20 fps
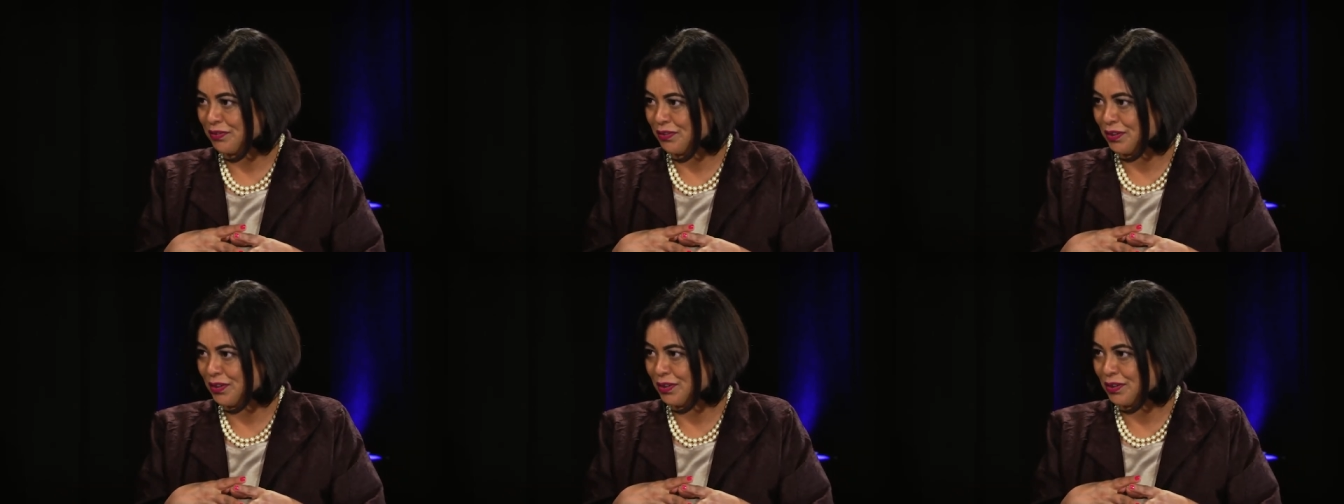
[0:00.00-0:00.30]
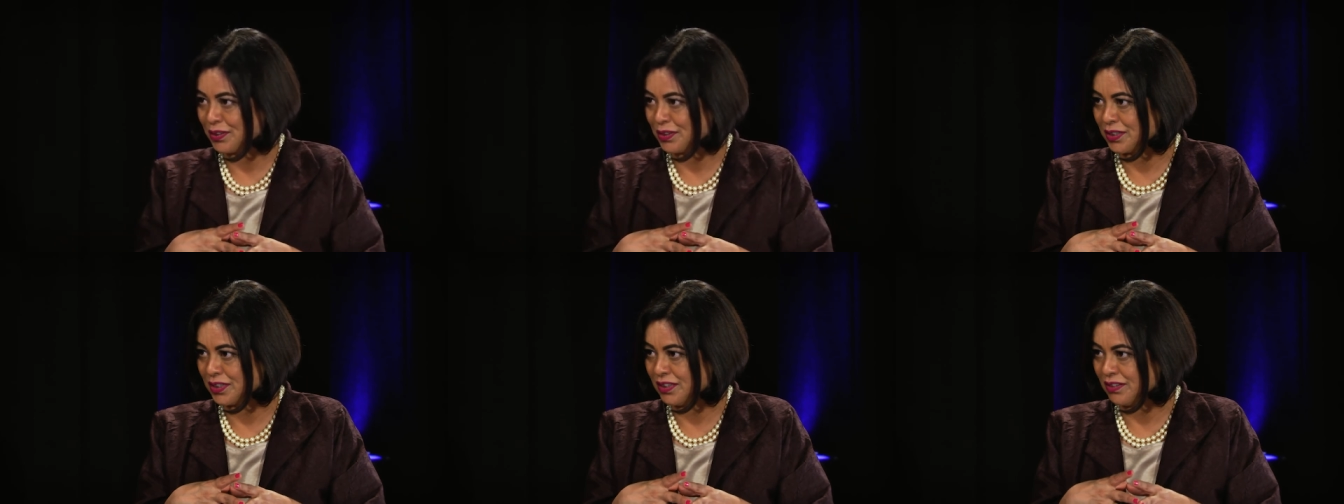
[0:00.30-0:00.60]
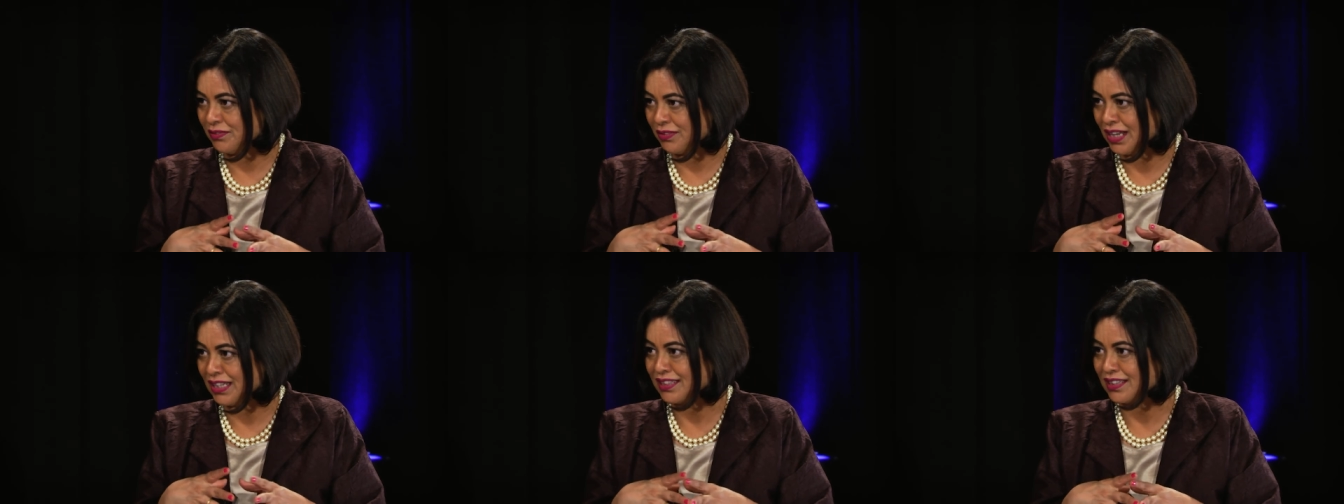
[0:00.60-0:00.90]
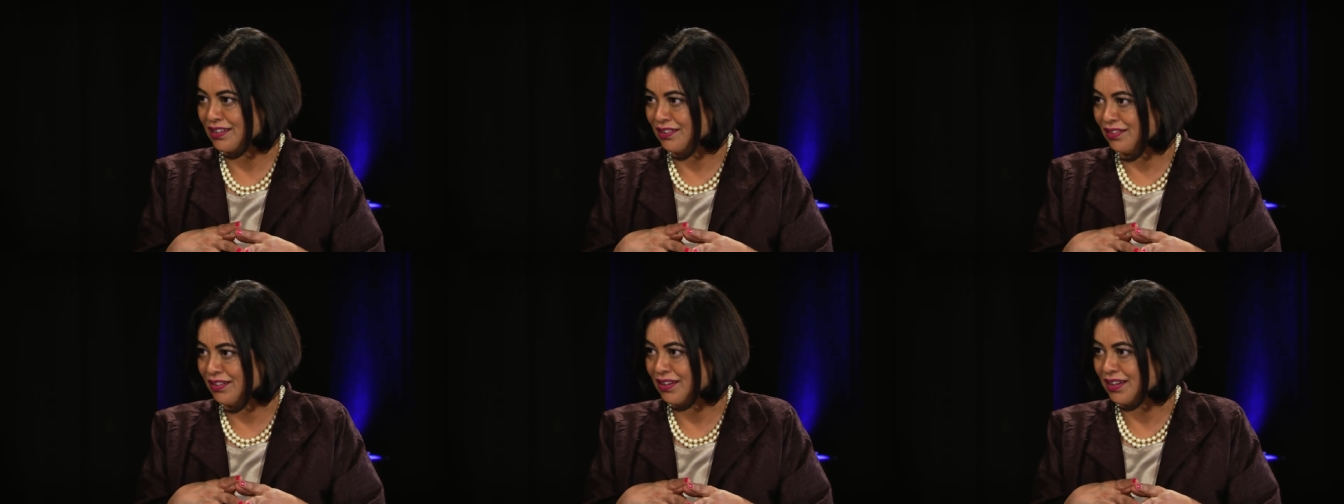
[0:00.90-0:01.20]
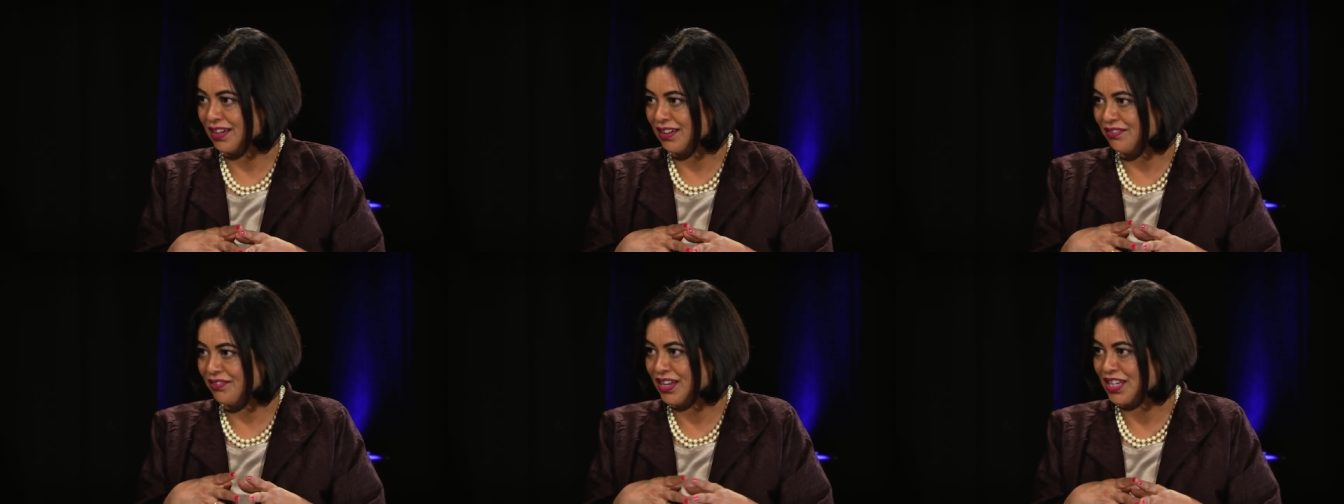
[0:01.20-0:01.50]
for
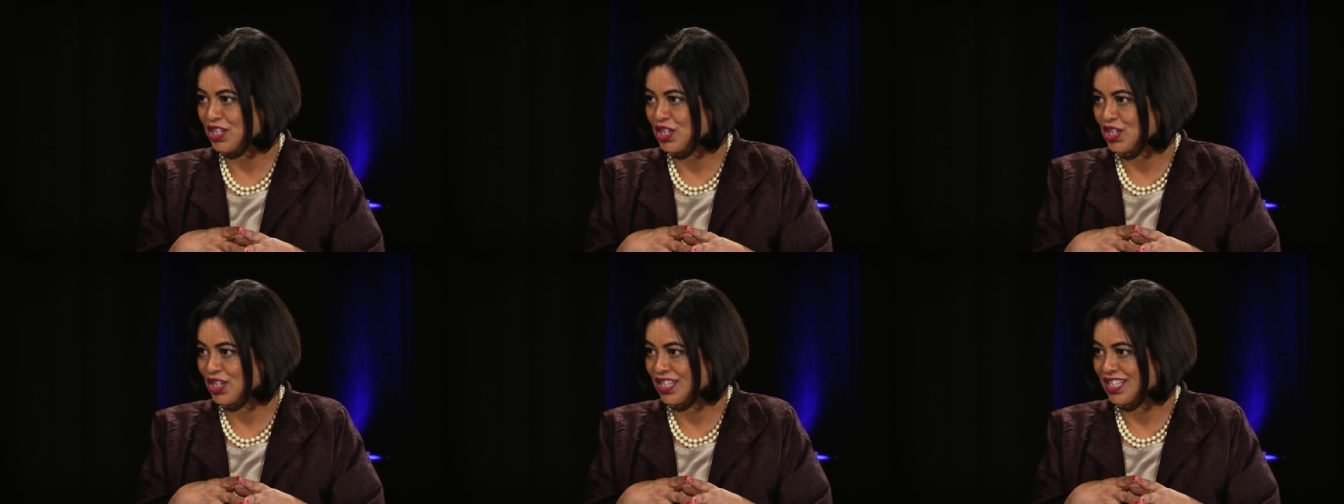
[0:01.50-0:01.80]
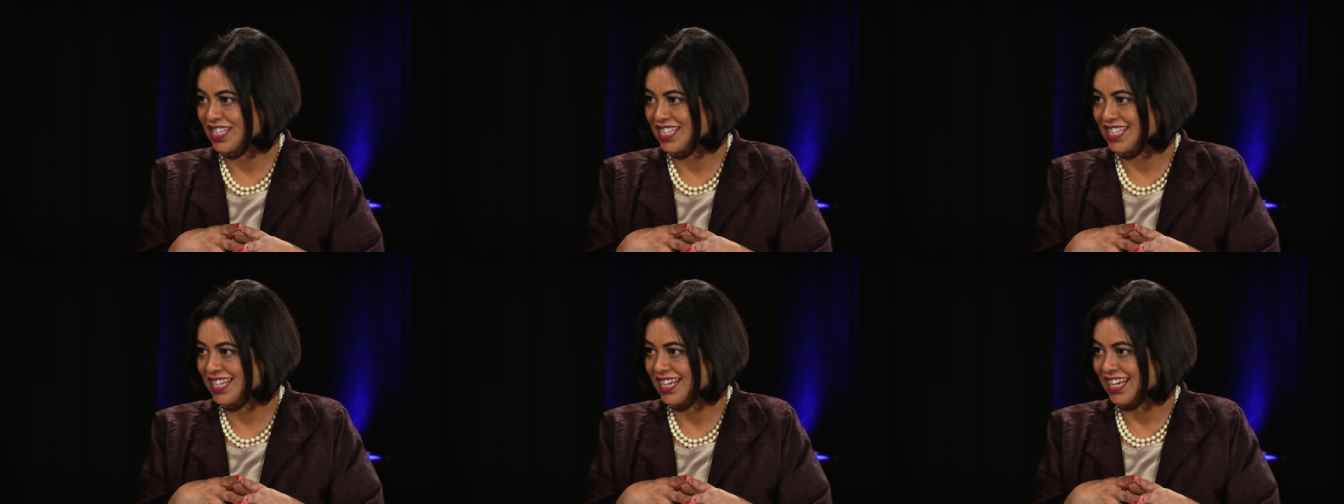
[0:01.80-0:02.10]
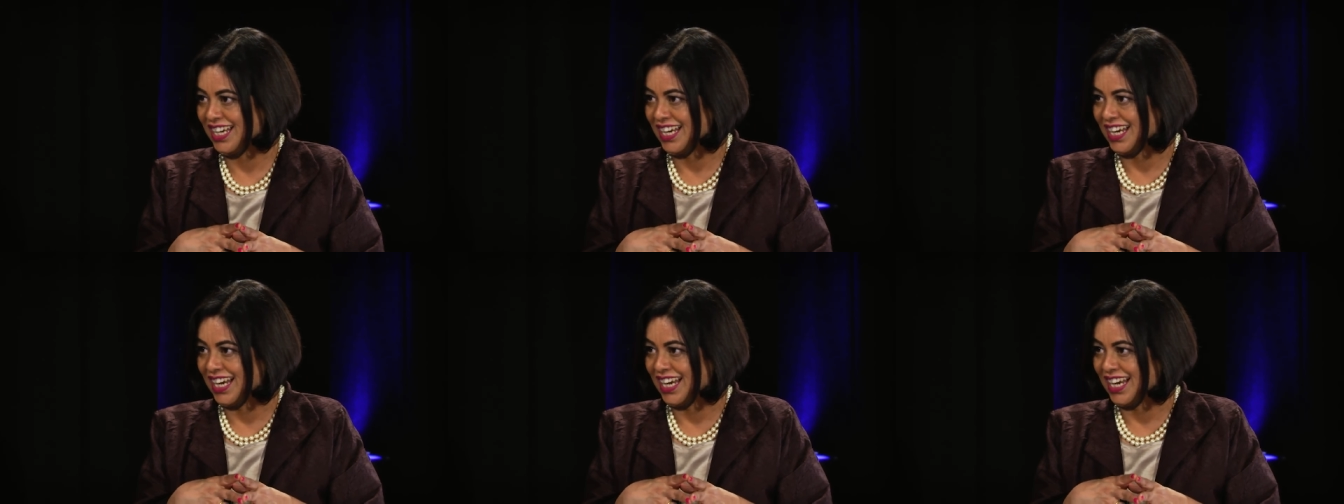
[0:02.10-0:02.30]
Vulcan Ventures?